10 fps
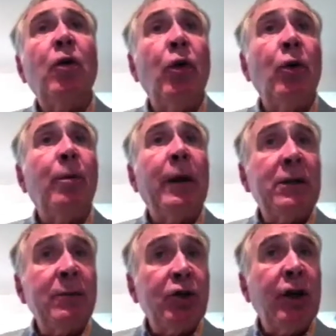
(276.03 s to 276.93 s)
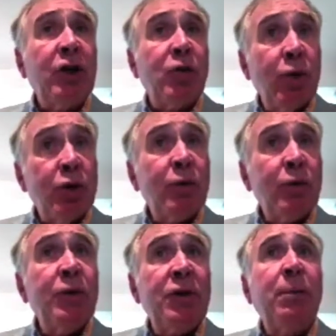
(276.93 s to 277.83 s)
or plasma exchange,
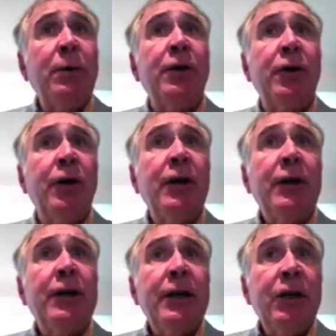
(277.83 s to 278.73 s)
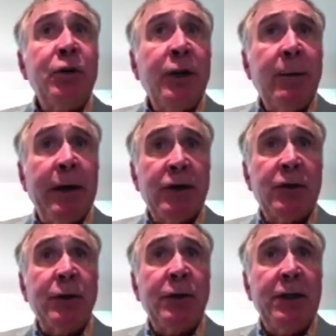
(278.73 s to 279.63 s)
which was superior in treating
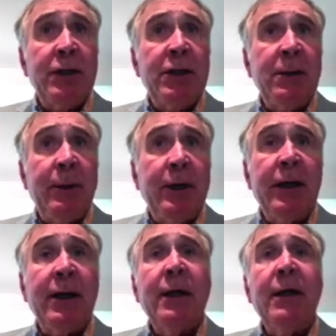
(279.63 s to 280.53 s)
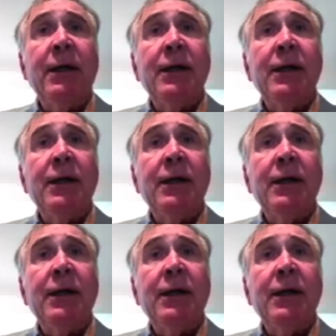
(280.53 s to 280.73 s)
patients with TTP.